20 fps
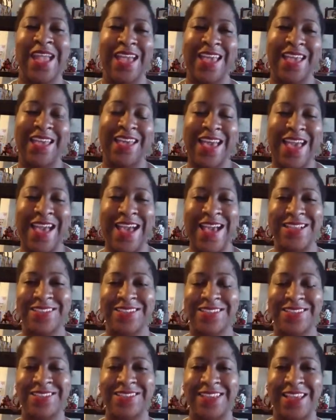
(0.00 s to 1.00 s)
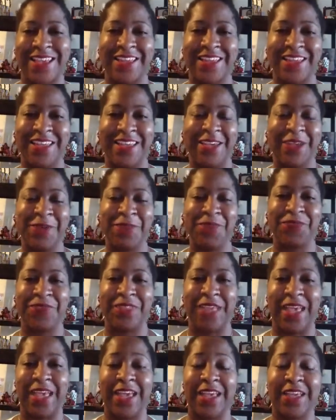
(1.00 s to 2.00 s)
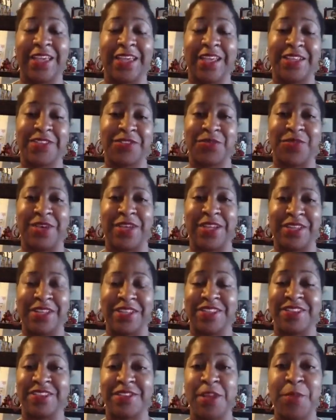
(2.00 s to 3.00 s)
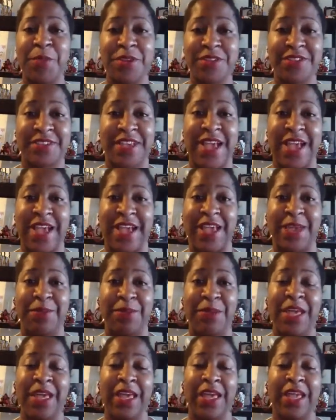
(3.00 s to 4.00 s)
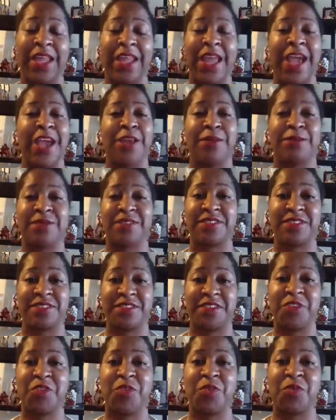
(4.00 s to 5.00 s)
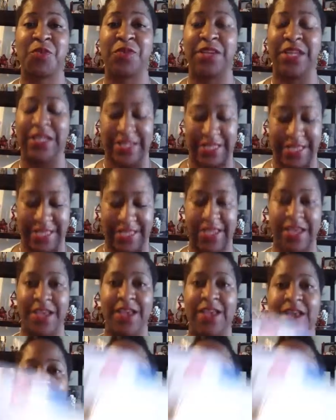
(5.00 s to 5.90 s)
Hey guys, it's LA, and guess what? It's summertime, and I am still reading